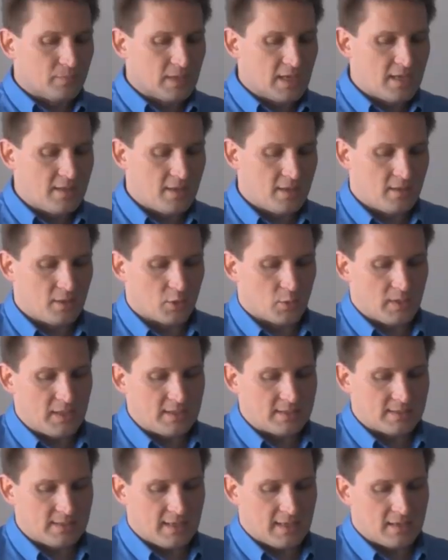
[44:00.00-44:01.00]
and then the green
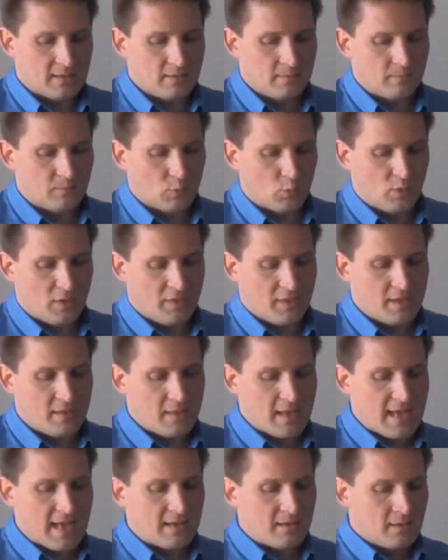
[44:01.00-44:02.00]
sand within
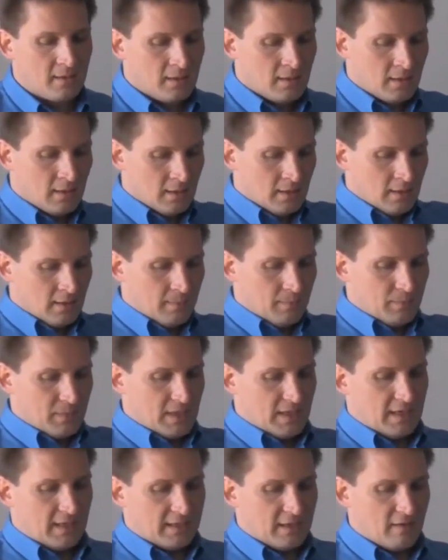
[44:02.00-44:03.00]
that,
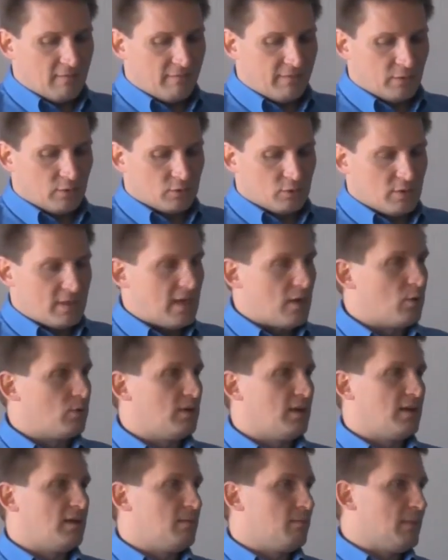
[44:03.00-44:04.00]
and it got filtered out,
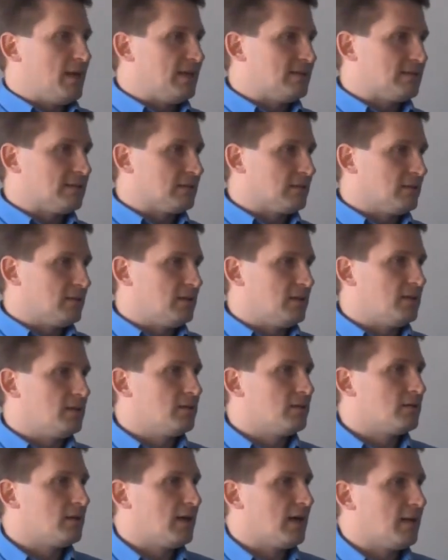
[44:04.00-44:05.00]
and basically
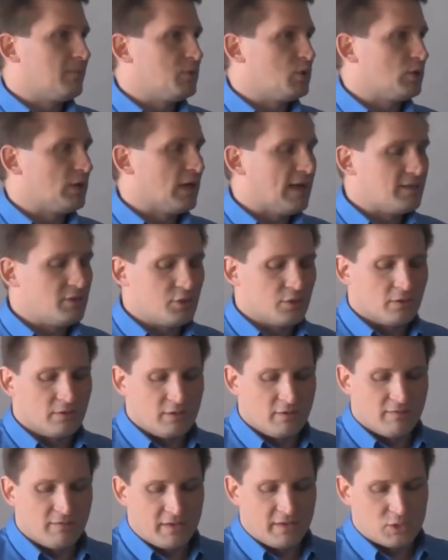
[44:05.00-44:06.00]
you got your
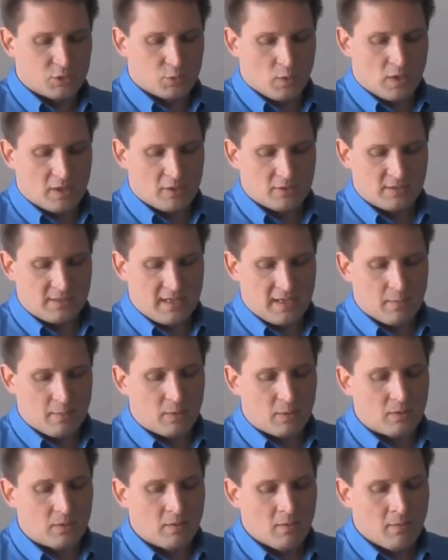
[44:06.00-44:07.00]
finished water
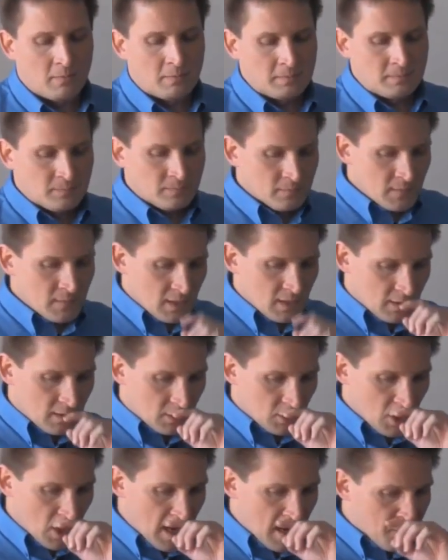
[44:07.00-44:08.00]
sample. The
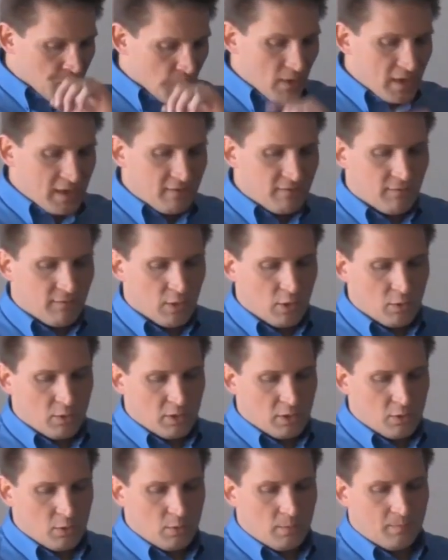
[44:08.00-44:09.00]
top right
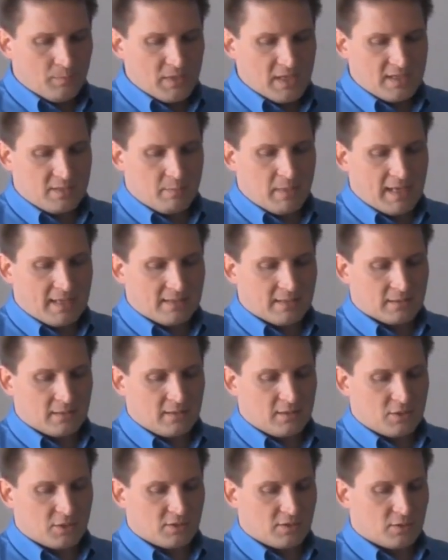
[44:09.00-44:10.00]
photo is basically
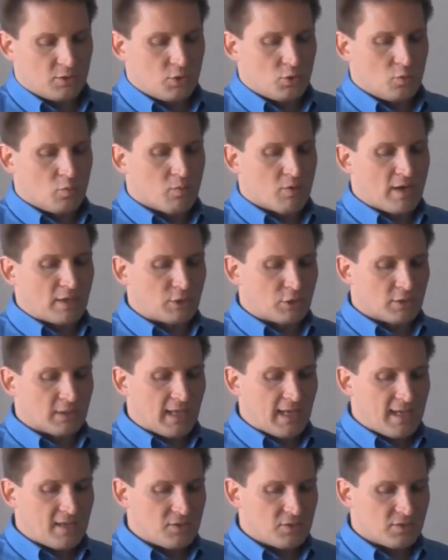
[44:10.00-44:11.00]
just the 2 pressure
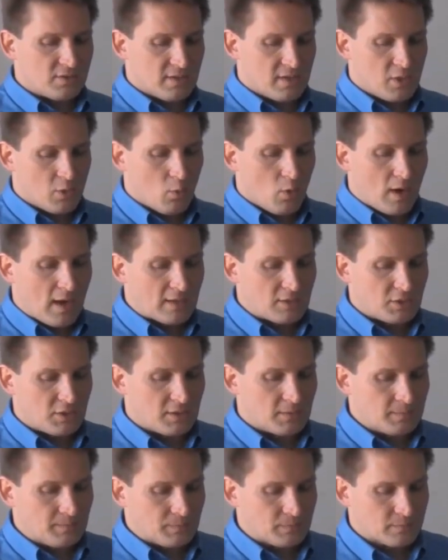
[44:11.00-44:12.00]
gauges that you're
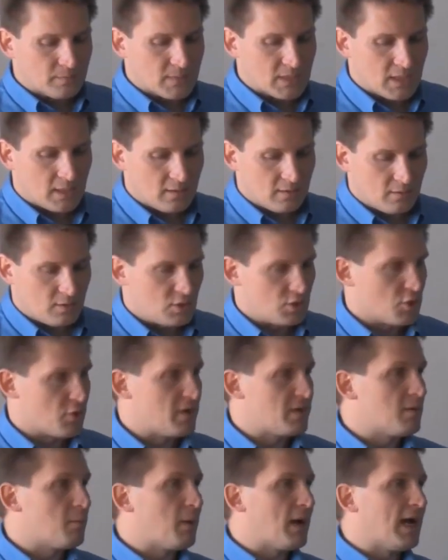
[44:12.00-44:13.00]
watching
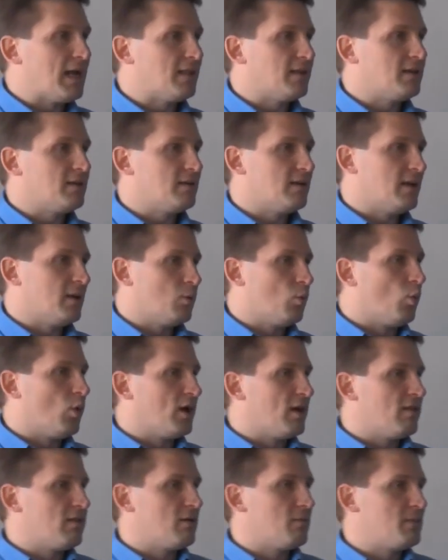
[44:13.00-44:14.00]
during the pilot, and one
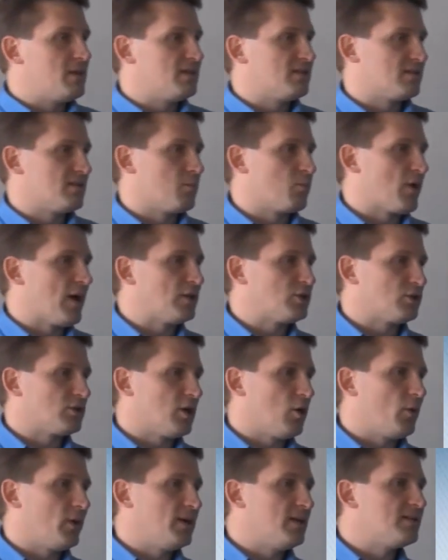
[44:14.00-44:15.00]
of them is the pressure
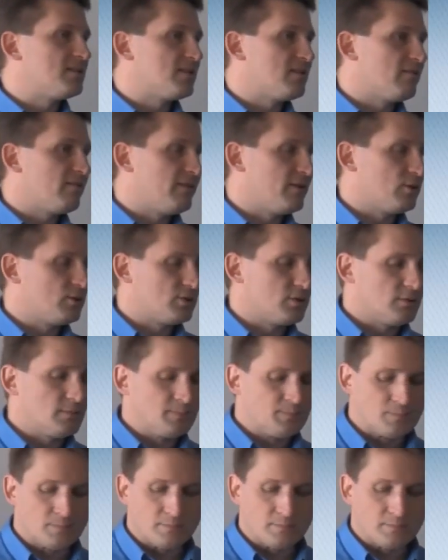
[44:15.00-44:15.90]
going into the filter,